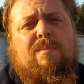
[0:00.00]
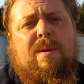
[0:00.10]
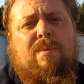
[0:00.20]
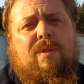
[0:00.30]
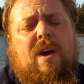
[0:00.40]

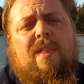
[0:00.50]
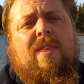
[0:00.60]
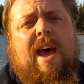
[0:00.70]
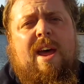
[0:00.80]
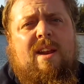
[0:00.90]
people thought
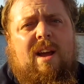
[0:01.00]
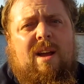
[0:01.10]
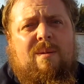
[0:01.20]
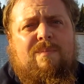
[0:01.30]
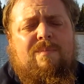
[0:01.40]
that,
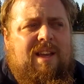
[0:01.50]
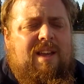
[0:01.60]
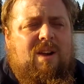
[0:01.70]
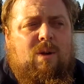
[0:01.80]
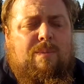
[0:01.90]

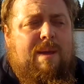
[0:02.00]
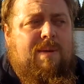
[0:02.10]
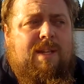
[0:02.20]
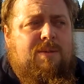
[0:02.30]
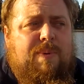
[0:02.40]
or
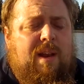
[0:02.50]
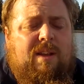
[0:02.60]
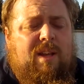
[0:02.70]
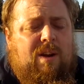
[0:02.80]
maybe it's been,